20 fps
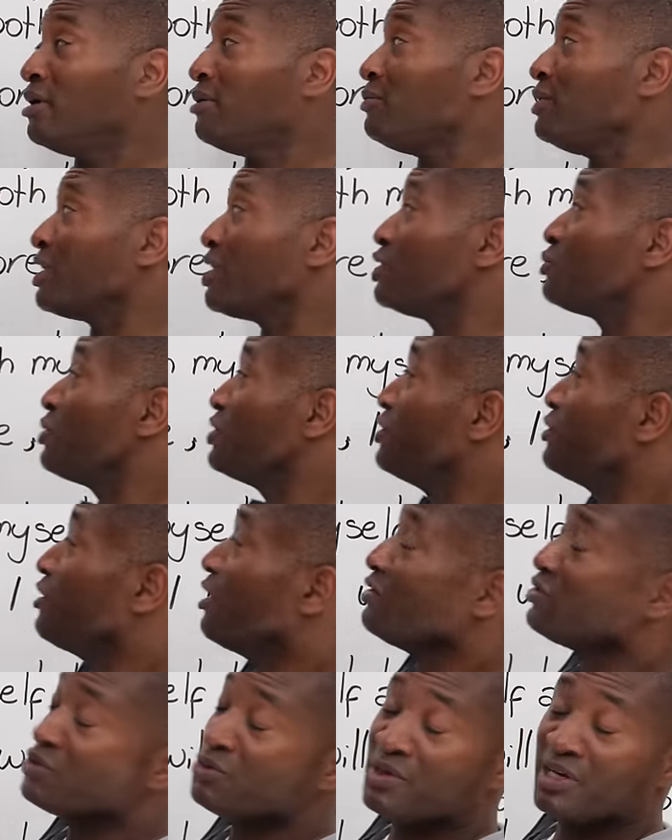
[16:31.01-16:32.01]
Because when you're
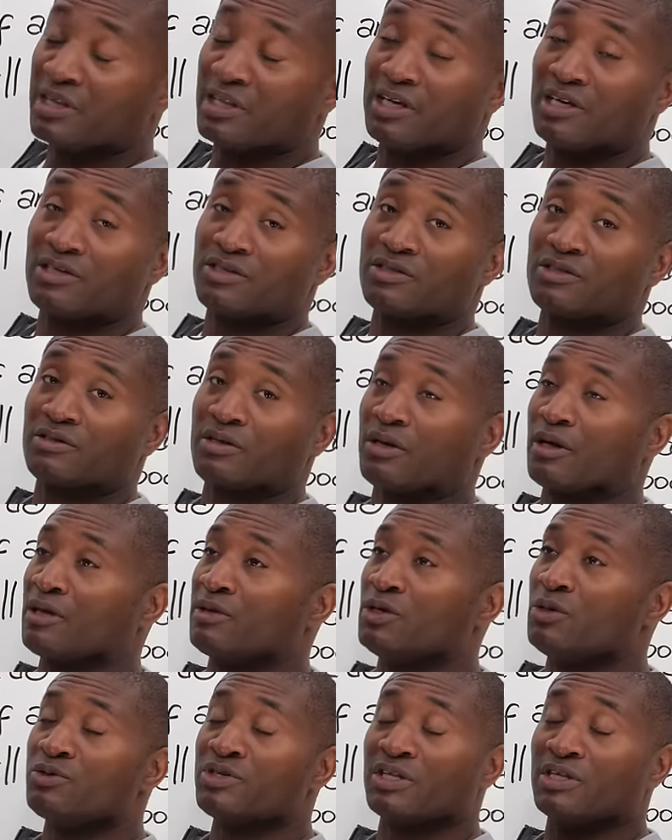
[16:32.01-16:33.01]
not doing this
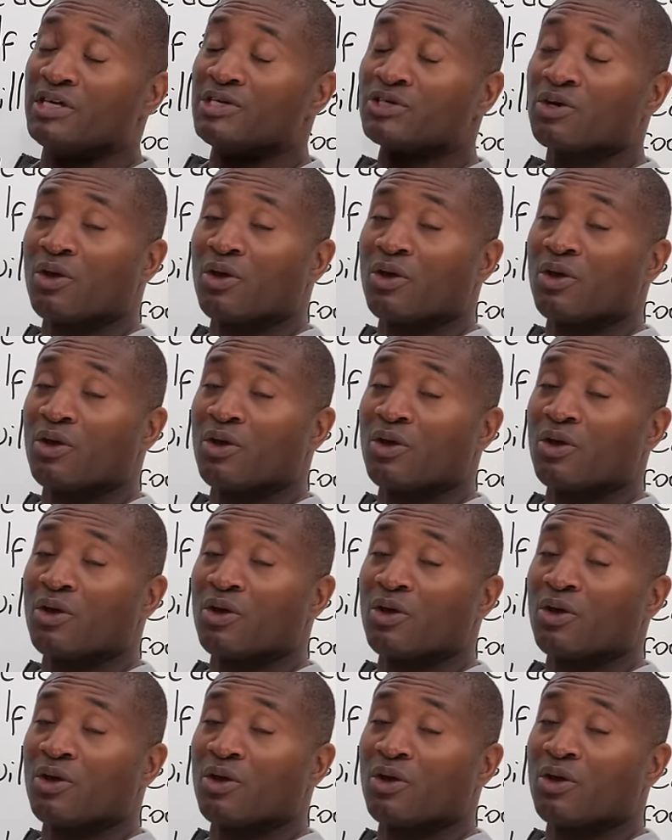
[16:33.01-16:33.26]
and using these